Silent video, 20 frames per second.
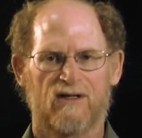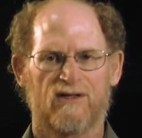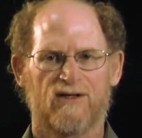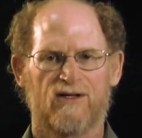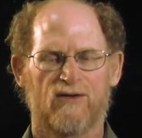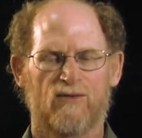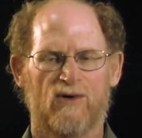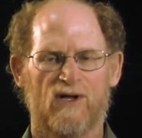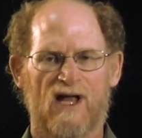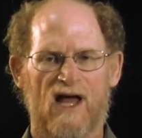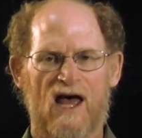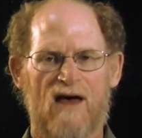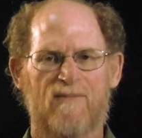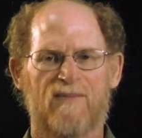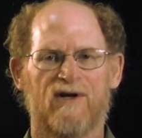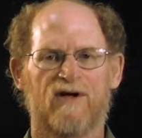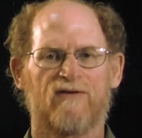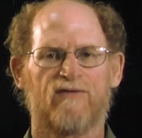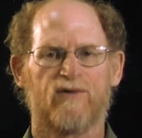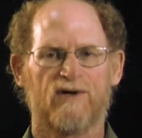that will
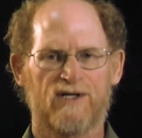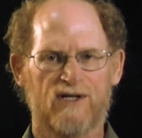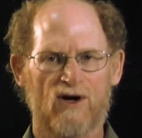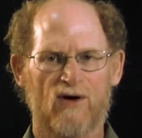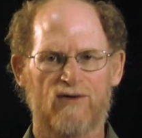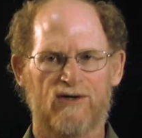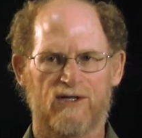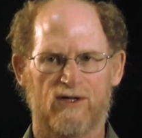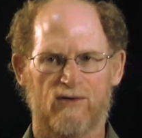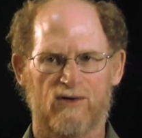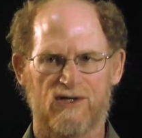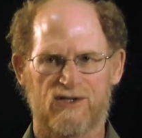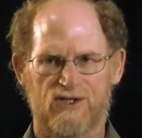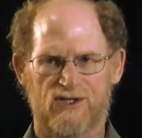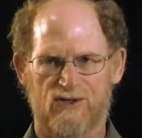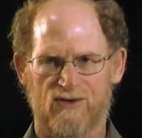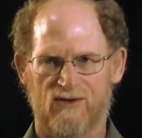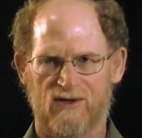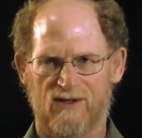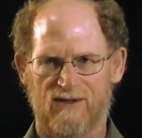happen if we don't do it
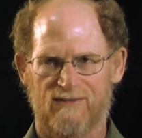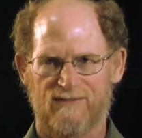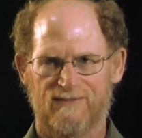sooner.